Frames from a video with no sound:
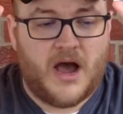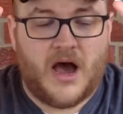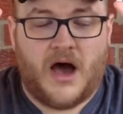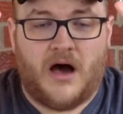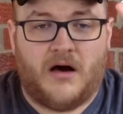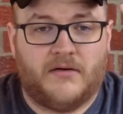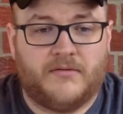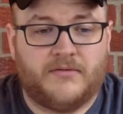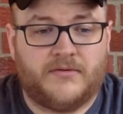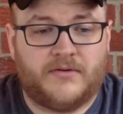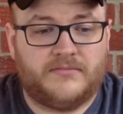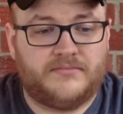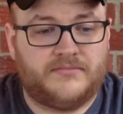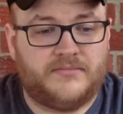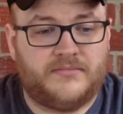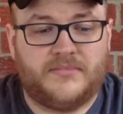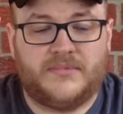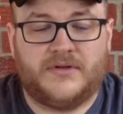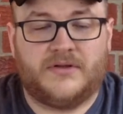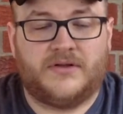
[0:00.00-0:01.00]
I'll
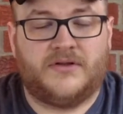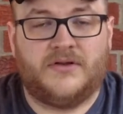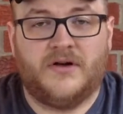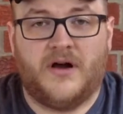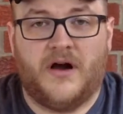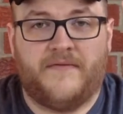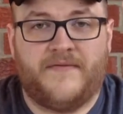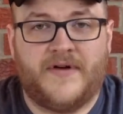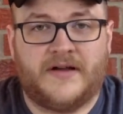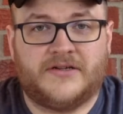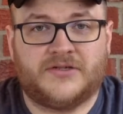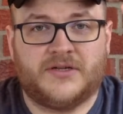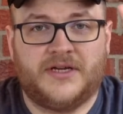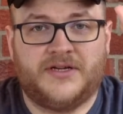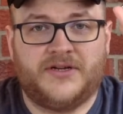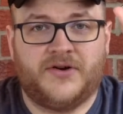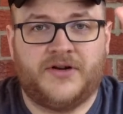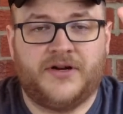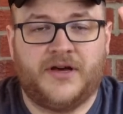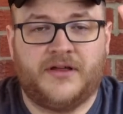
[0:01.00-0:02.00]

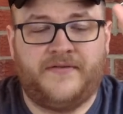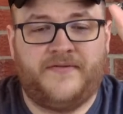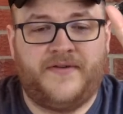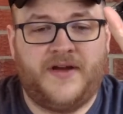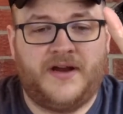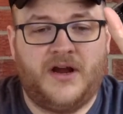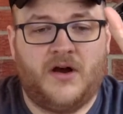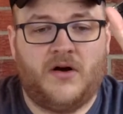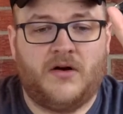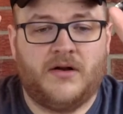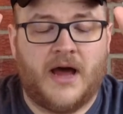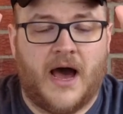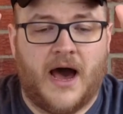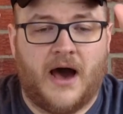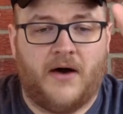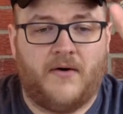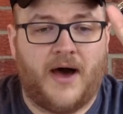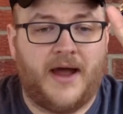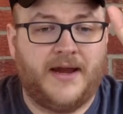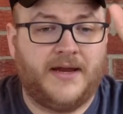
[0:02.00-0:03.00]
eventually do another video on
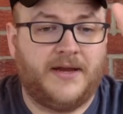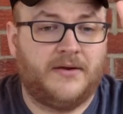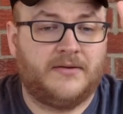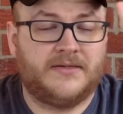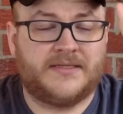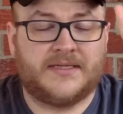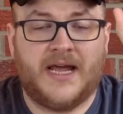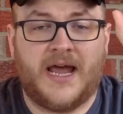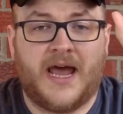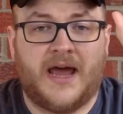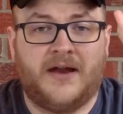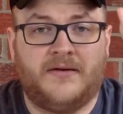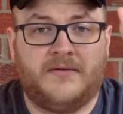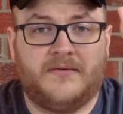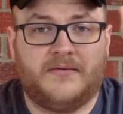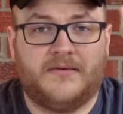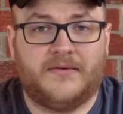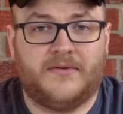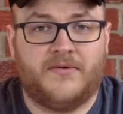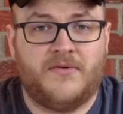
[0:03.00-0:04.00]
how I use it, and
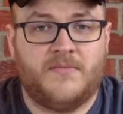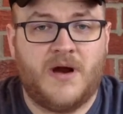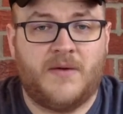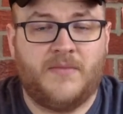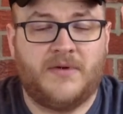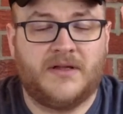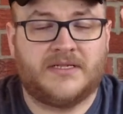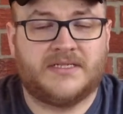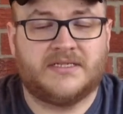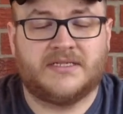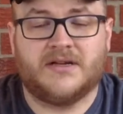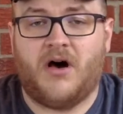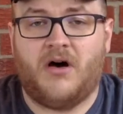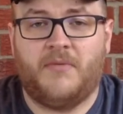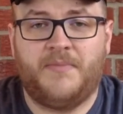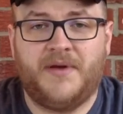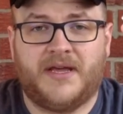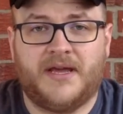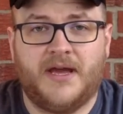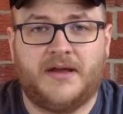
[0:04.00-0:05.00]
remember, this is
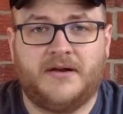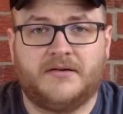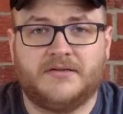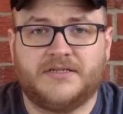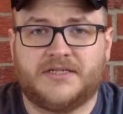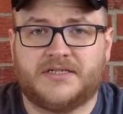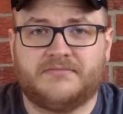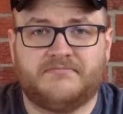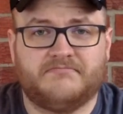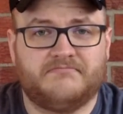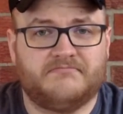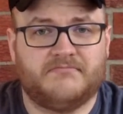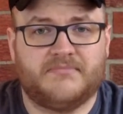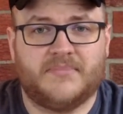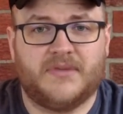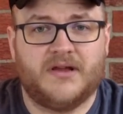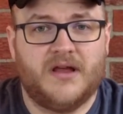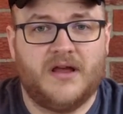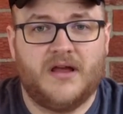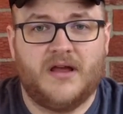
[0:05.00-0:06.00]
all beginners,
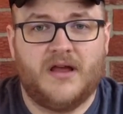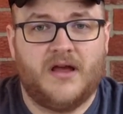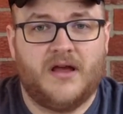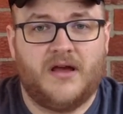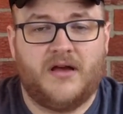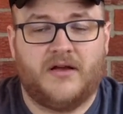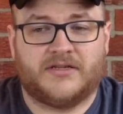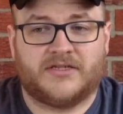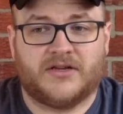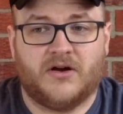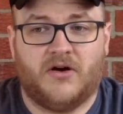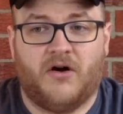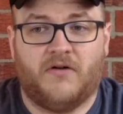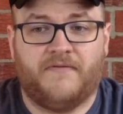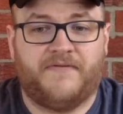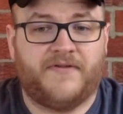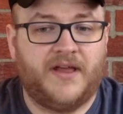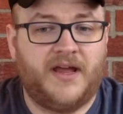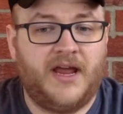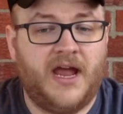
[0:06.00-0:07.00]
so
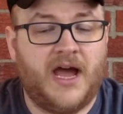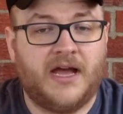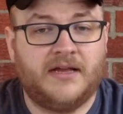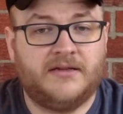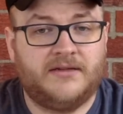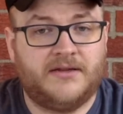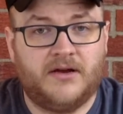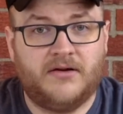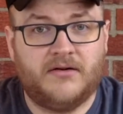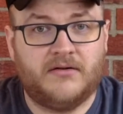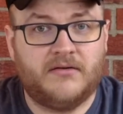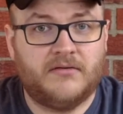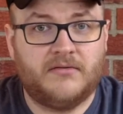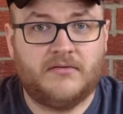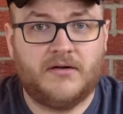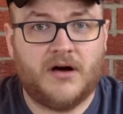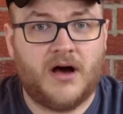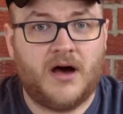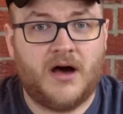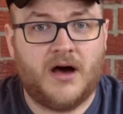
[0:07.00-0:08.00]
hopefully I
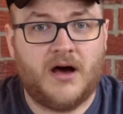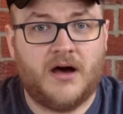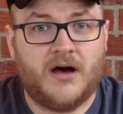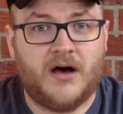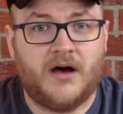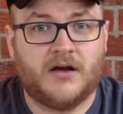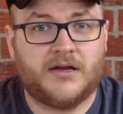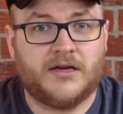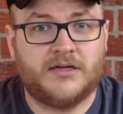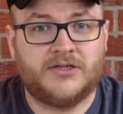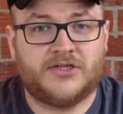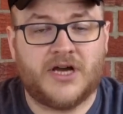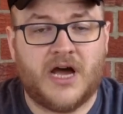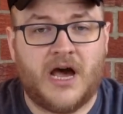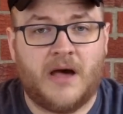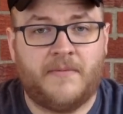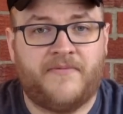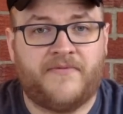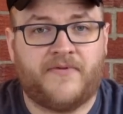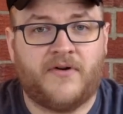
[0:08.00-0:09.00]
do a good
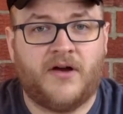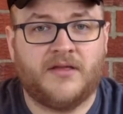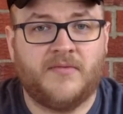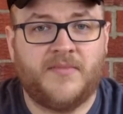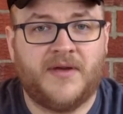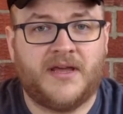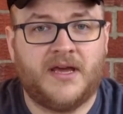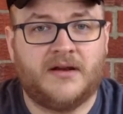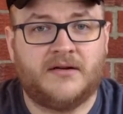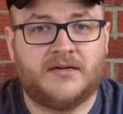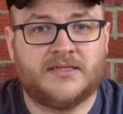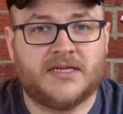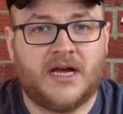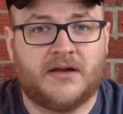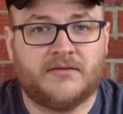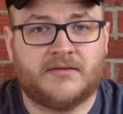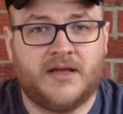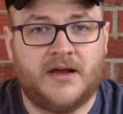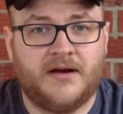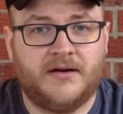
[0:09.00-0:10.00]
job for all the beginners
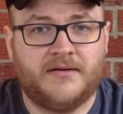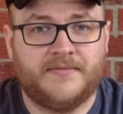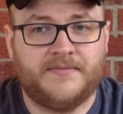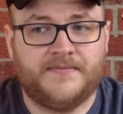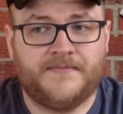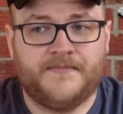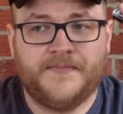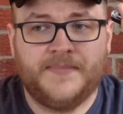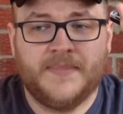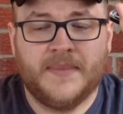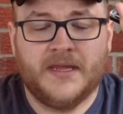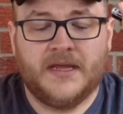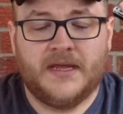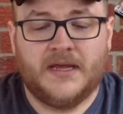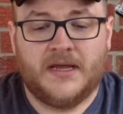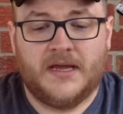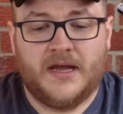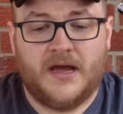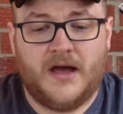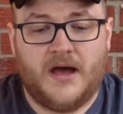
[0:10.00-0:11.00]
out there.
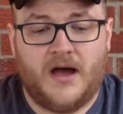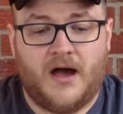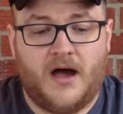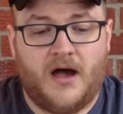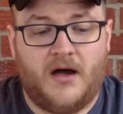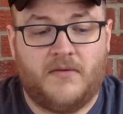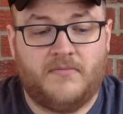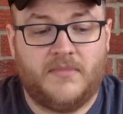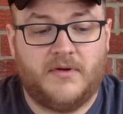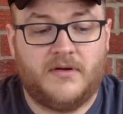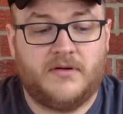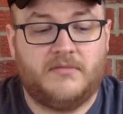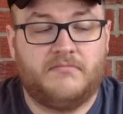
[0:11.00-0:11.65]
I